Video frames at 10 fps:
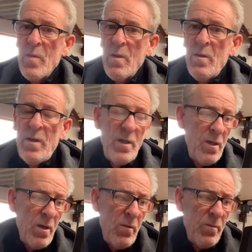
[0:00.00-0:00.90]
There you
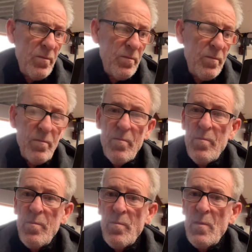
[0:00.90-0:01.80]
go.
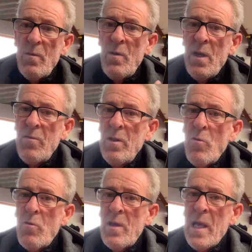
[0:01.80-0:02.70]
We have a
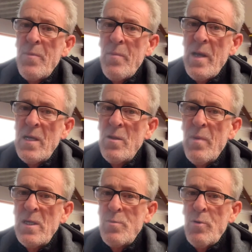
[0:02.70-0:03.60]
local cabinet maker that
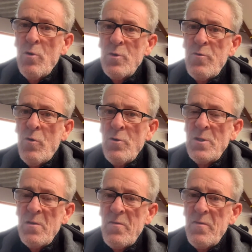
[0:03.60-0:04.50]
makes the boards for us
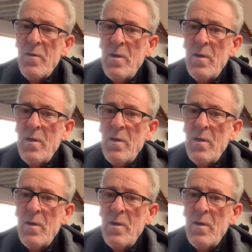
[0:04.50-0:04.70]
if